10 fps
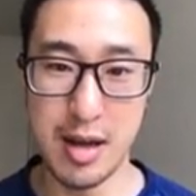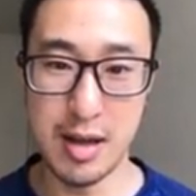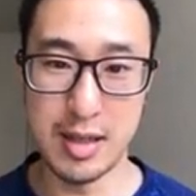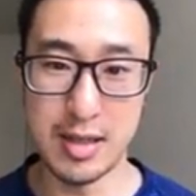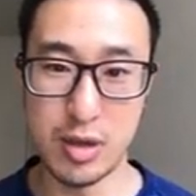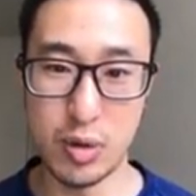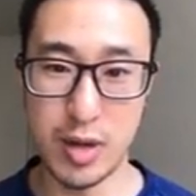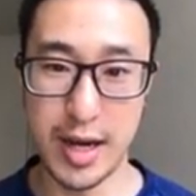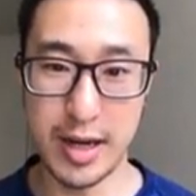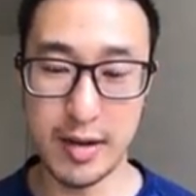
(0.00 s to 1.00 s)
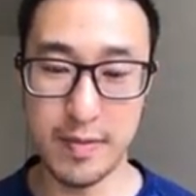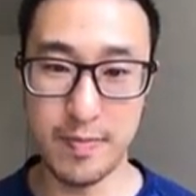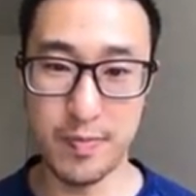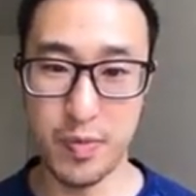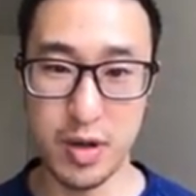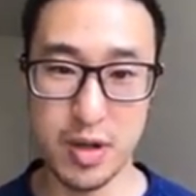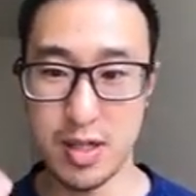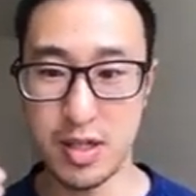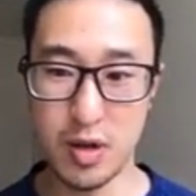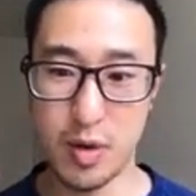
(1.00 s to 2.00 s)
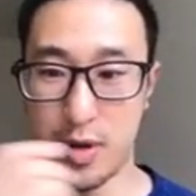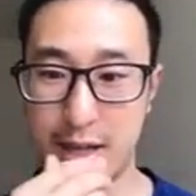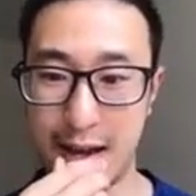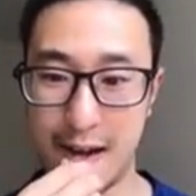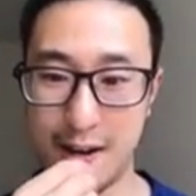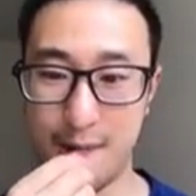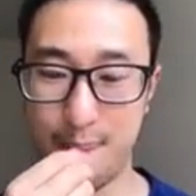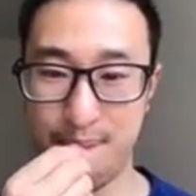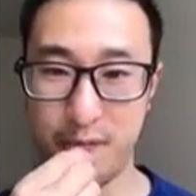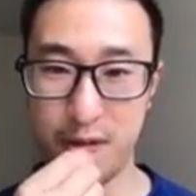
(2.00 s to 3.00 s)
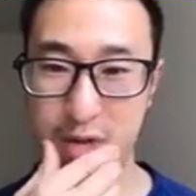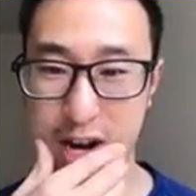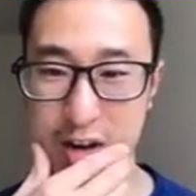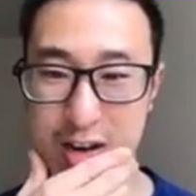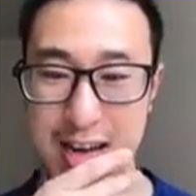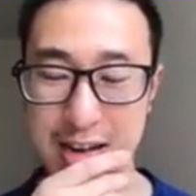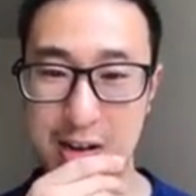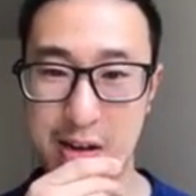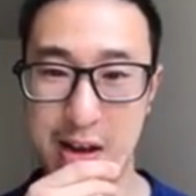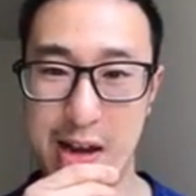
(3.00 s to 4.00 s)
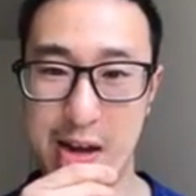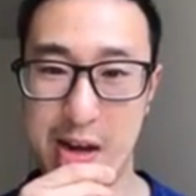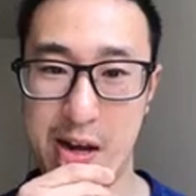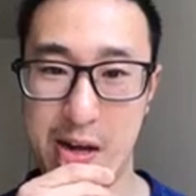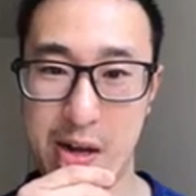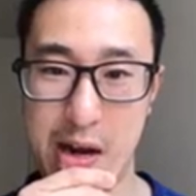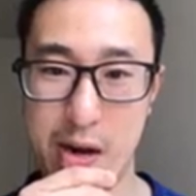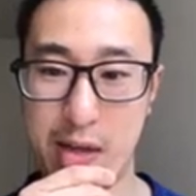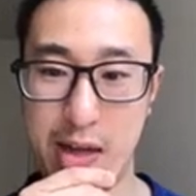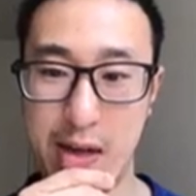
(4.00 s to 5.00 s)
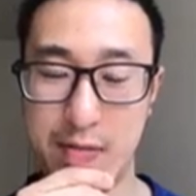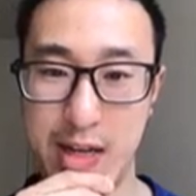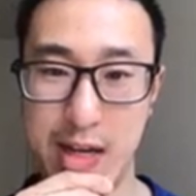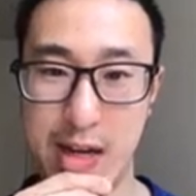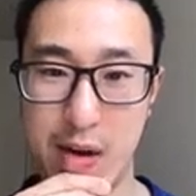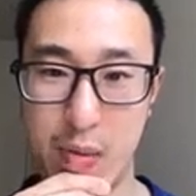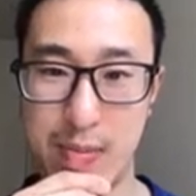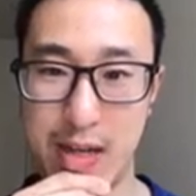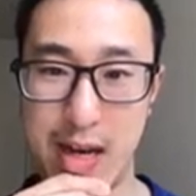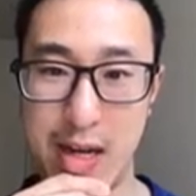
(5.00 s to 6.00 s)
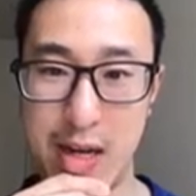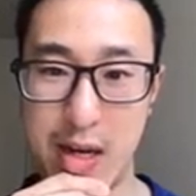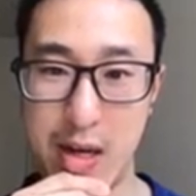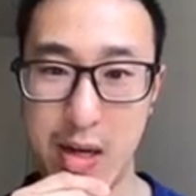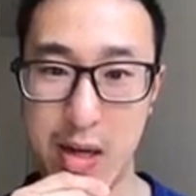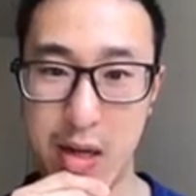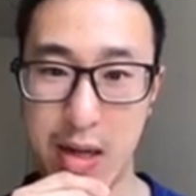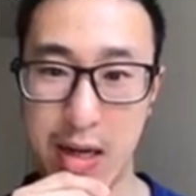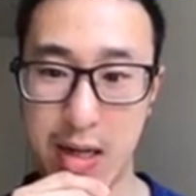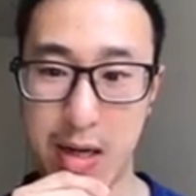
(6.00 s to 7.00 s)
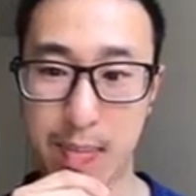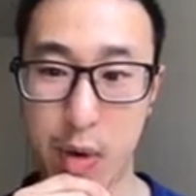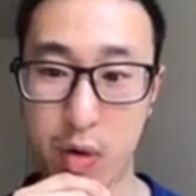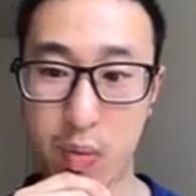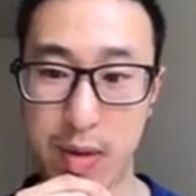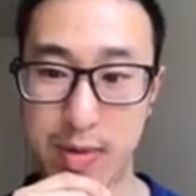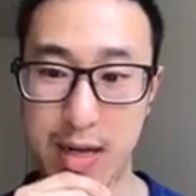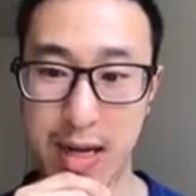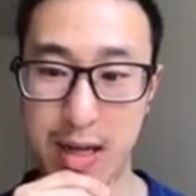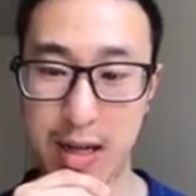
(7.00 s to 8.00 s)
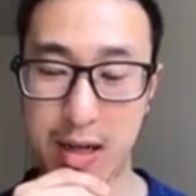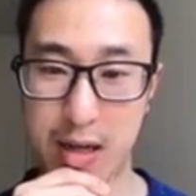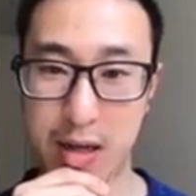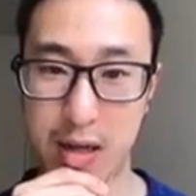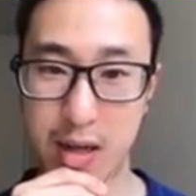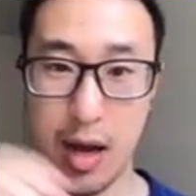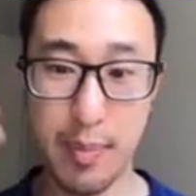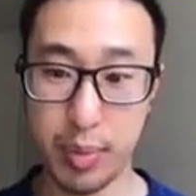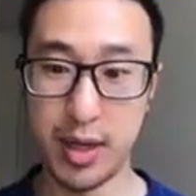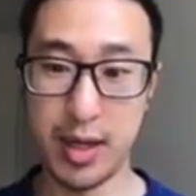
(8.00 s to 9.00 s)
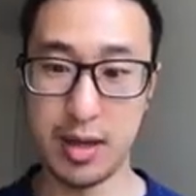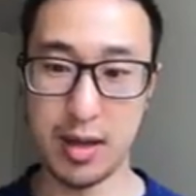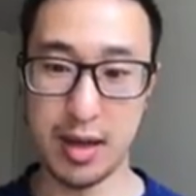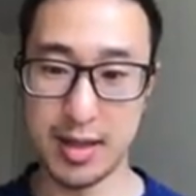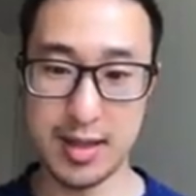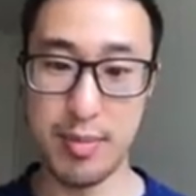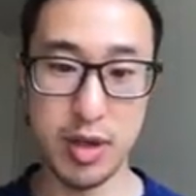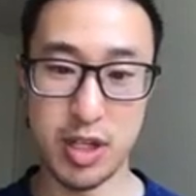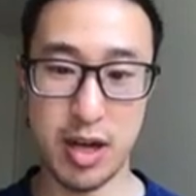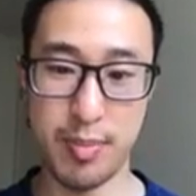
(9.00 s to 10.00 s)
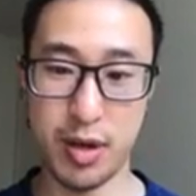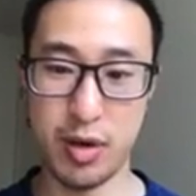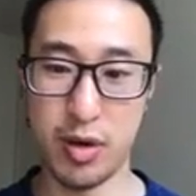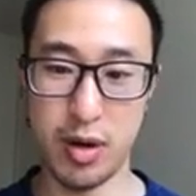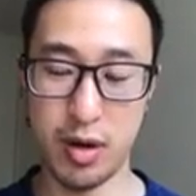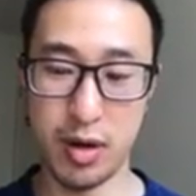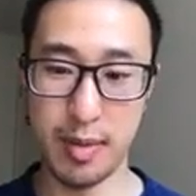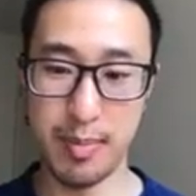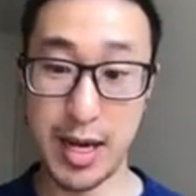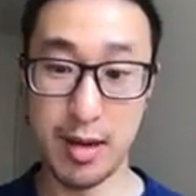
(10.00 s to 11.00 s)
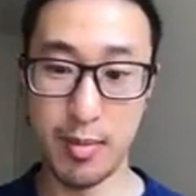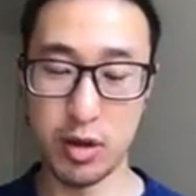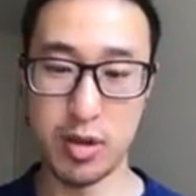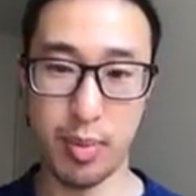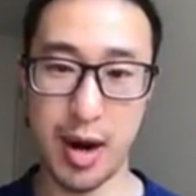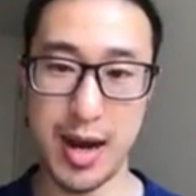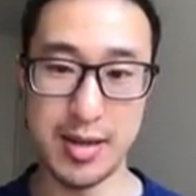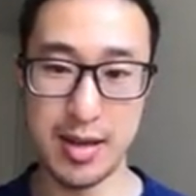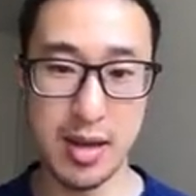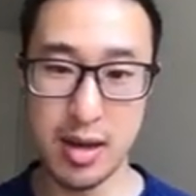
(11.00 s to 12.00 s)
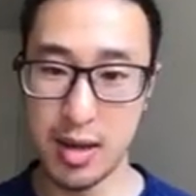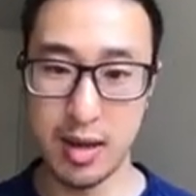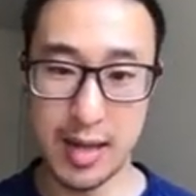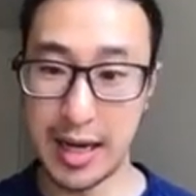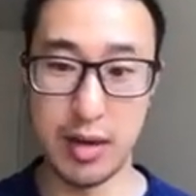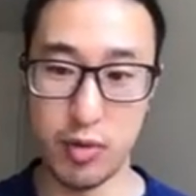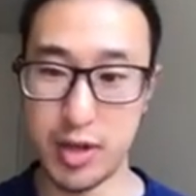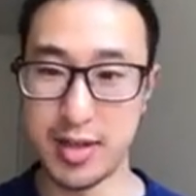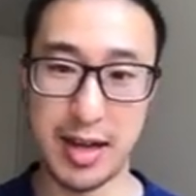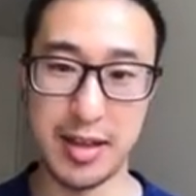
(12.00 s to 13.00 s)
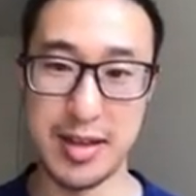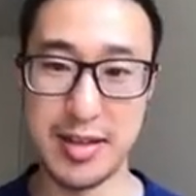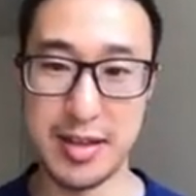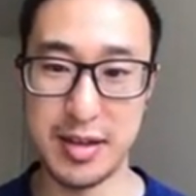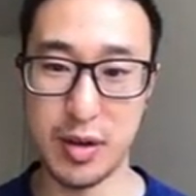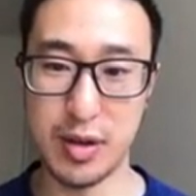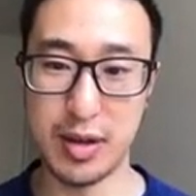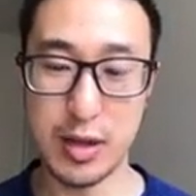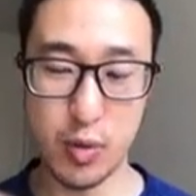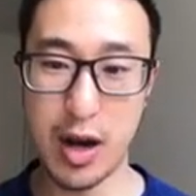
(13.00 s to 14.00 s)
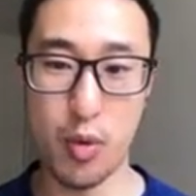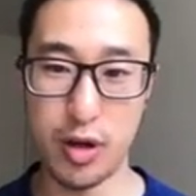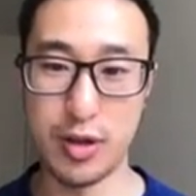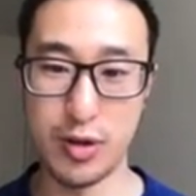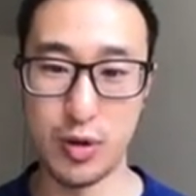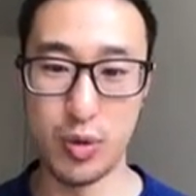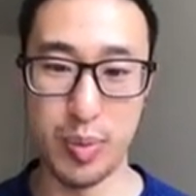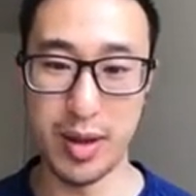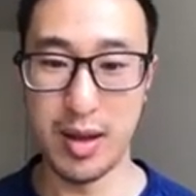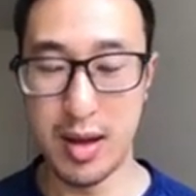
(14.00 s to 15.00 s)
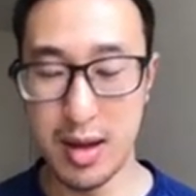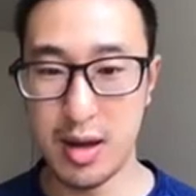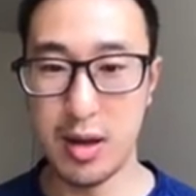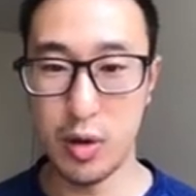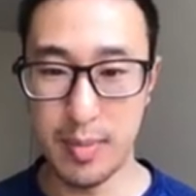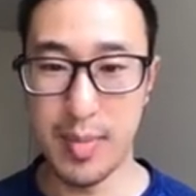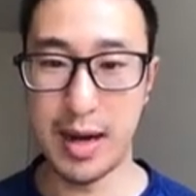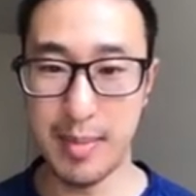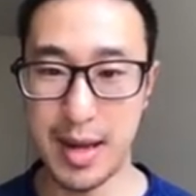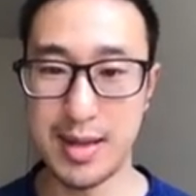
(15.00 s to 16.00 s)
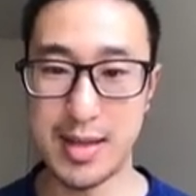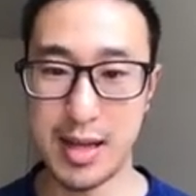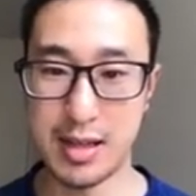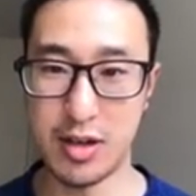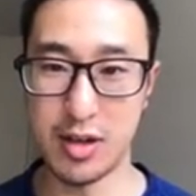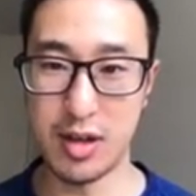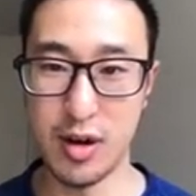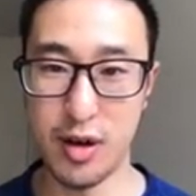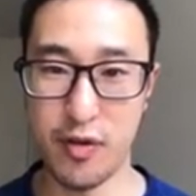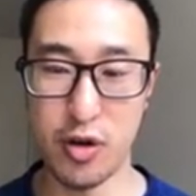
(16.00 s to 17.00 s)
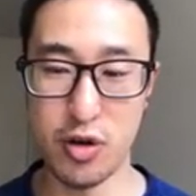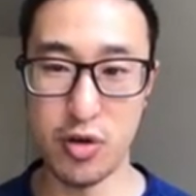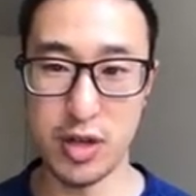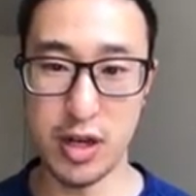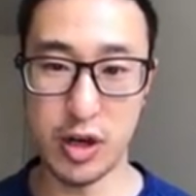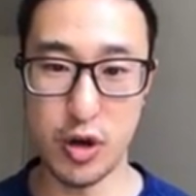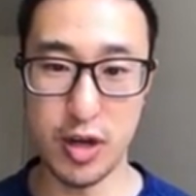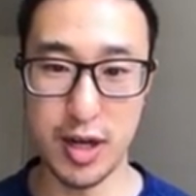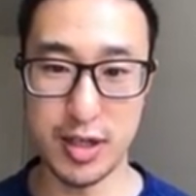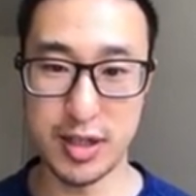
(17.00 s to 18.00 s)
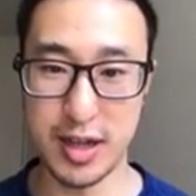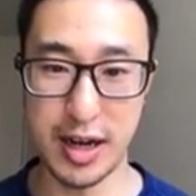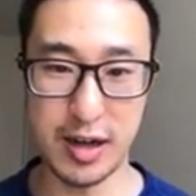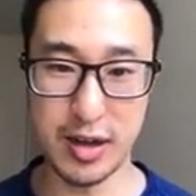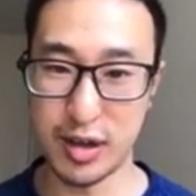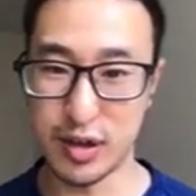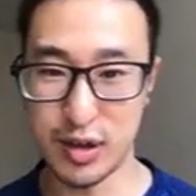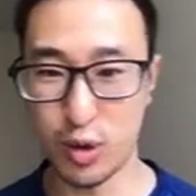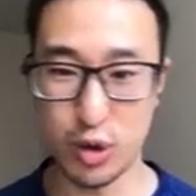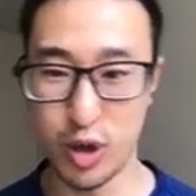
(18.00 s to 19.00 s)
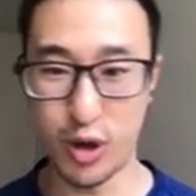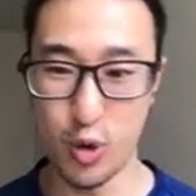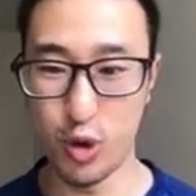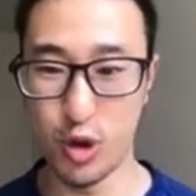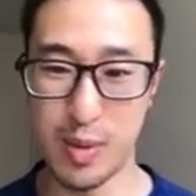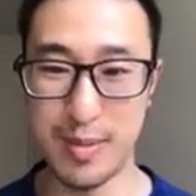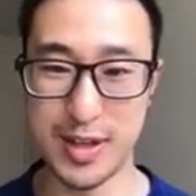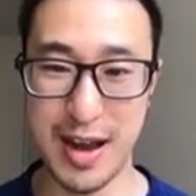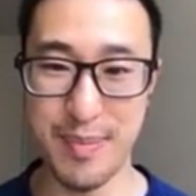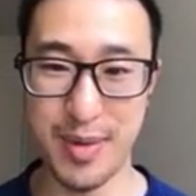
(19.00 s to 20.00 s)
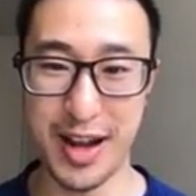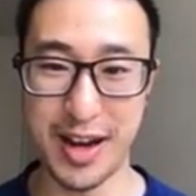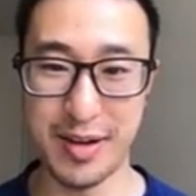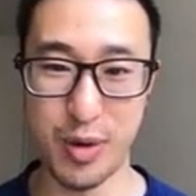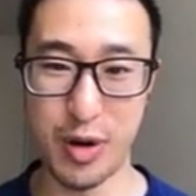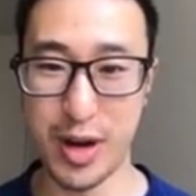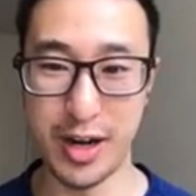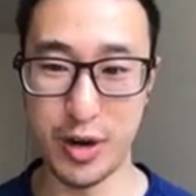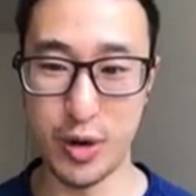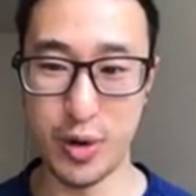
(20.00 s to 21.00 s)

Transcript: This is too like, it's almost like it's very unique, and I don't think I've seen a website like a modern website, like a company, like established company or a medium enterprise taking risks like this. So that's what I wanted to do. But looking back, it made sense, because if you're a user, you go here, it's just like, this looks really cool, this website, but like, where do I go?